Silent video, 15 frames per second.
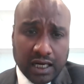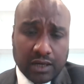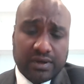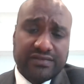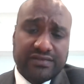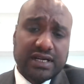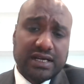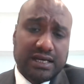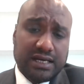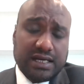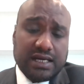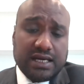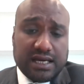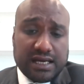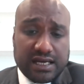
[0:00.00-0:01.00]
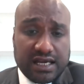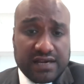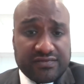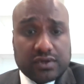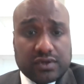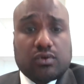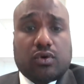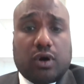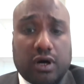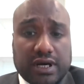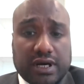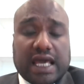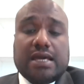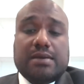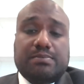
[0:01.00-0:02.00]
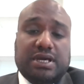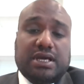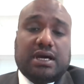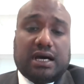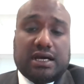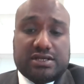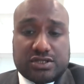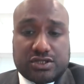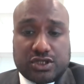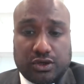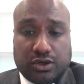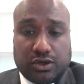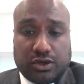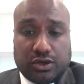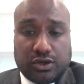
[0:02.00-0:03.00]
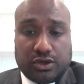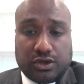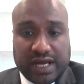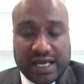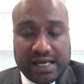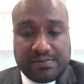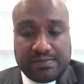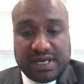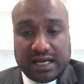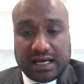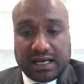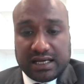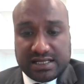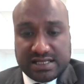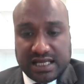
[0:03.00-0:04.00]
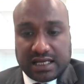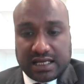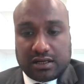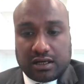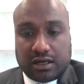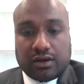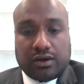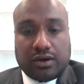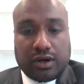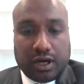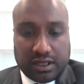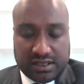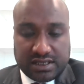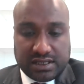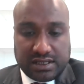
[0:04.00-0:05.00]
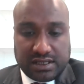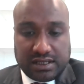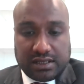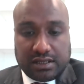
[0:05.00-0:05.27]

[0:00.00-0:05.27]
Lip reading: However, if the wrong APIs are chosen, or APIs that do not